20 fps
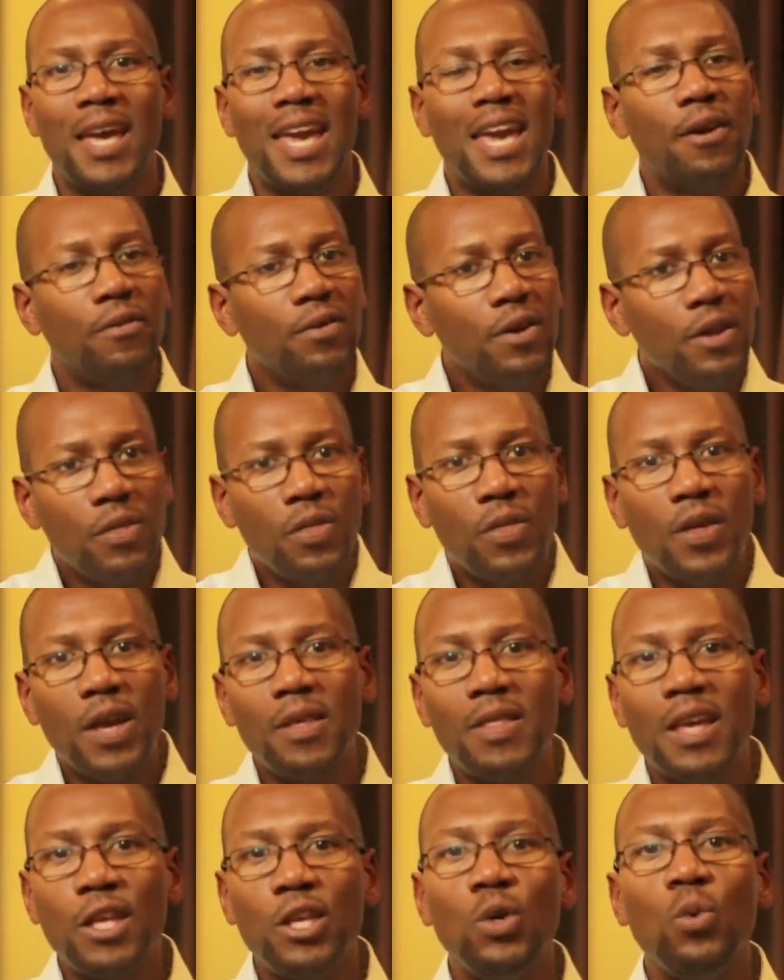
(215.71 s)

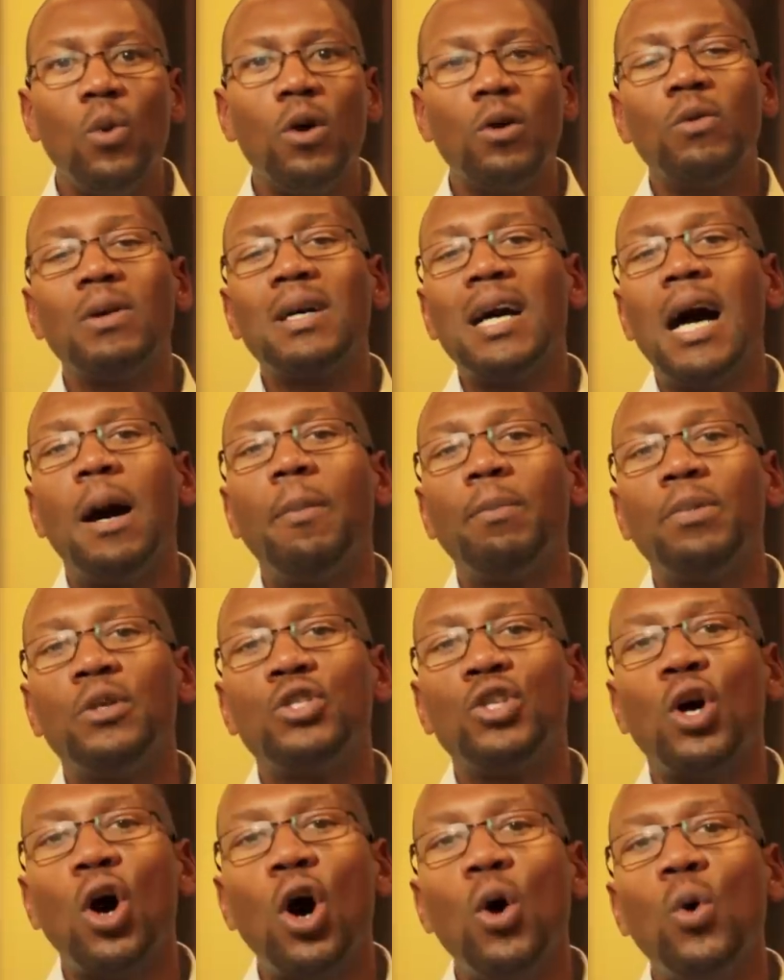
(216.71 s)
Everything that you want to
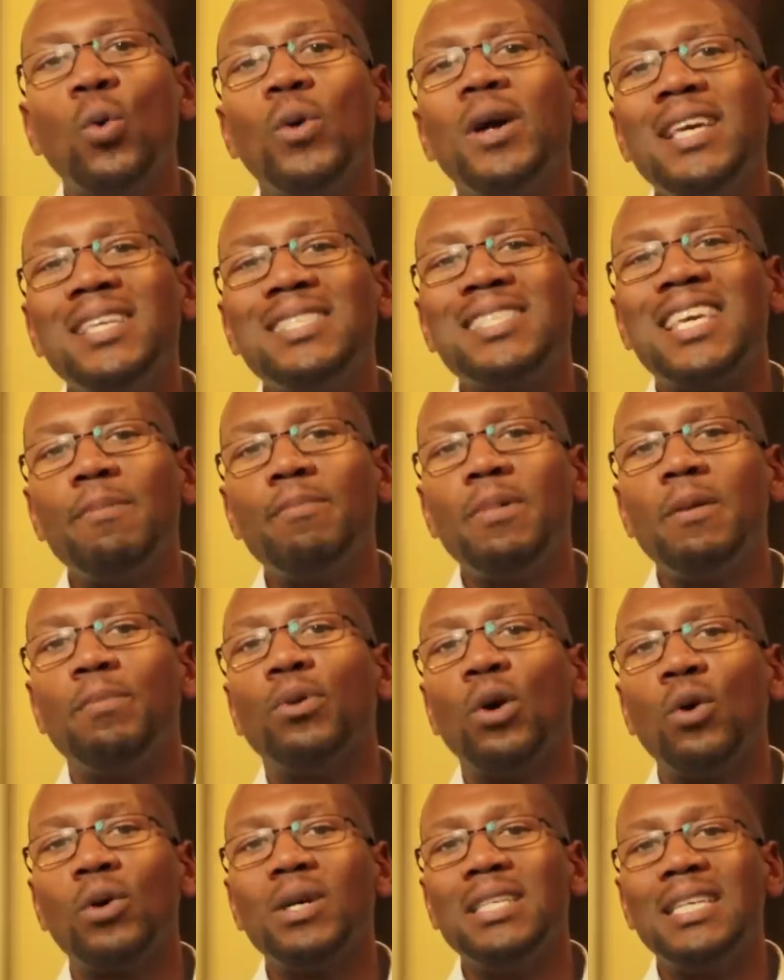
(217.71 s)
accomplish always can be
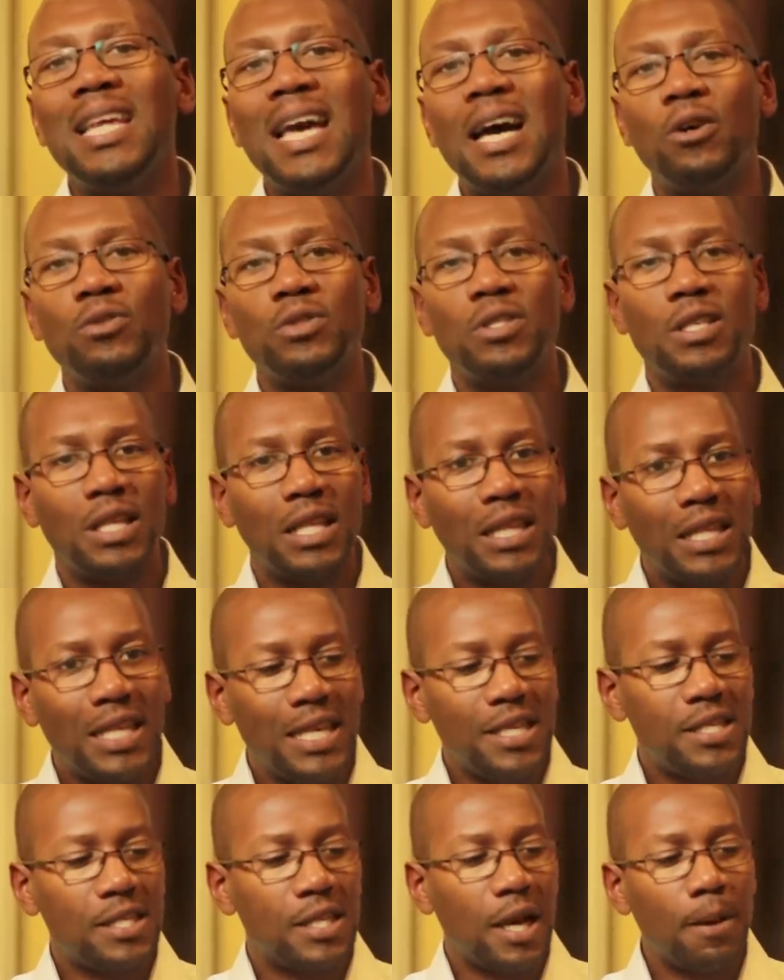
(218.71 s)
broken down to the
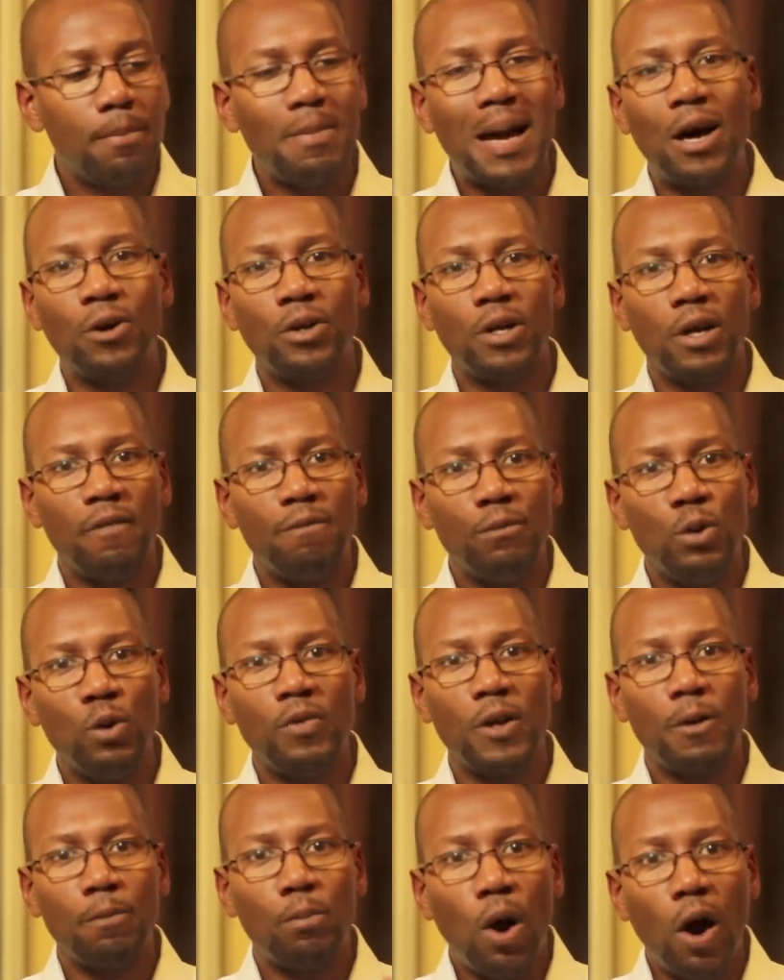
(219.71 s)
least amount of
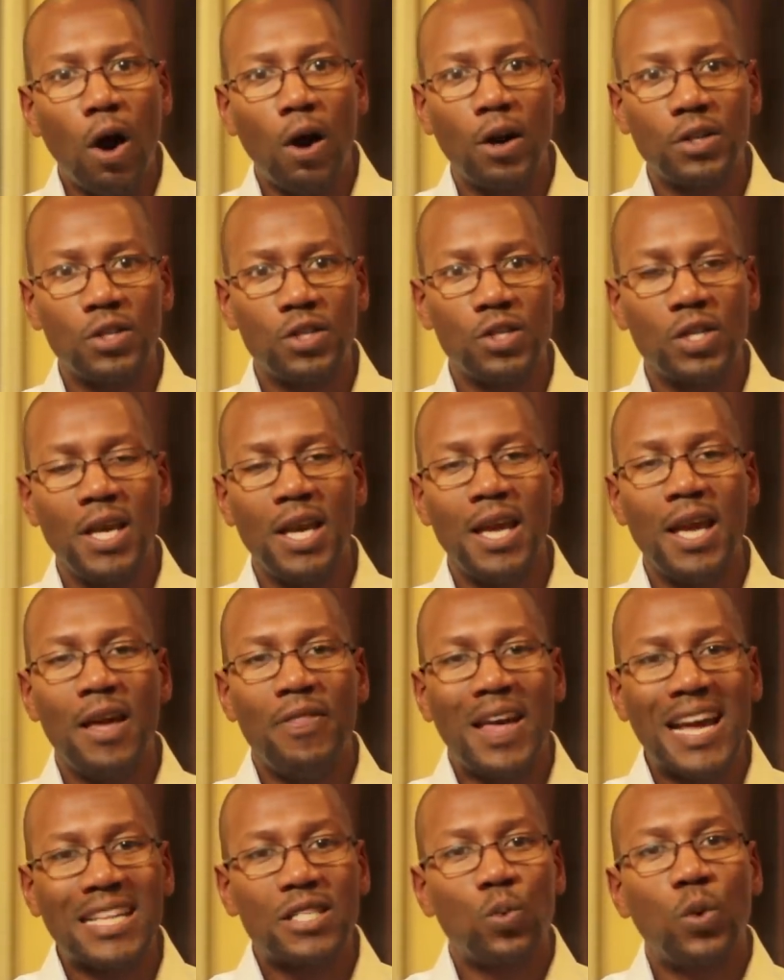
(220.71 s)
moving parts.
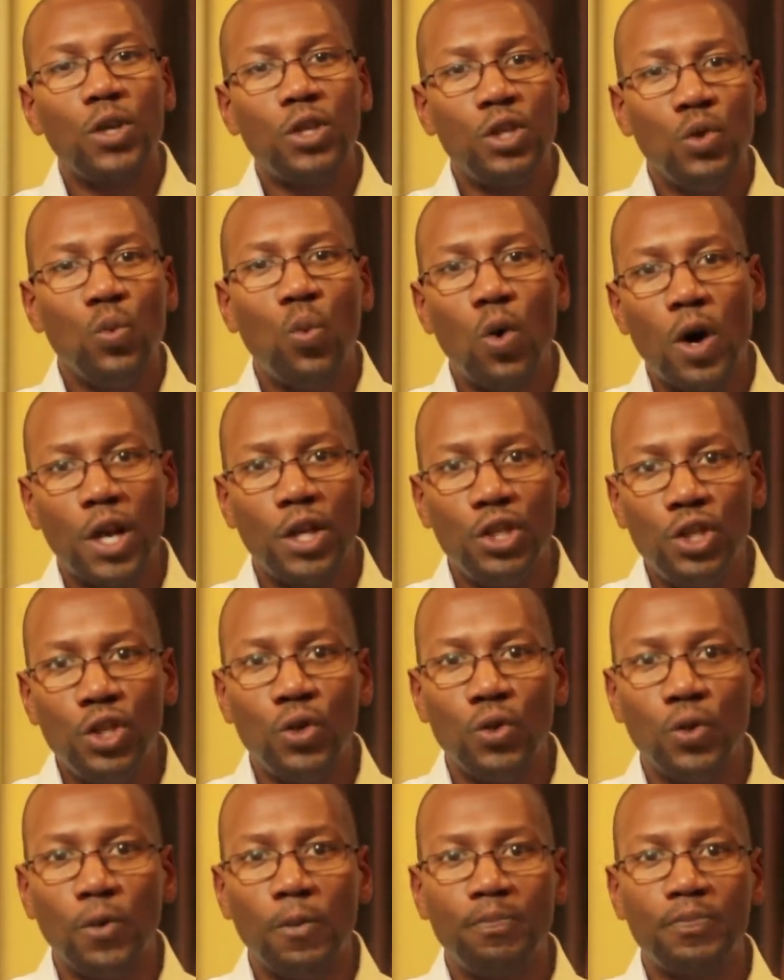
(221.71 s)
That's what you want to do.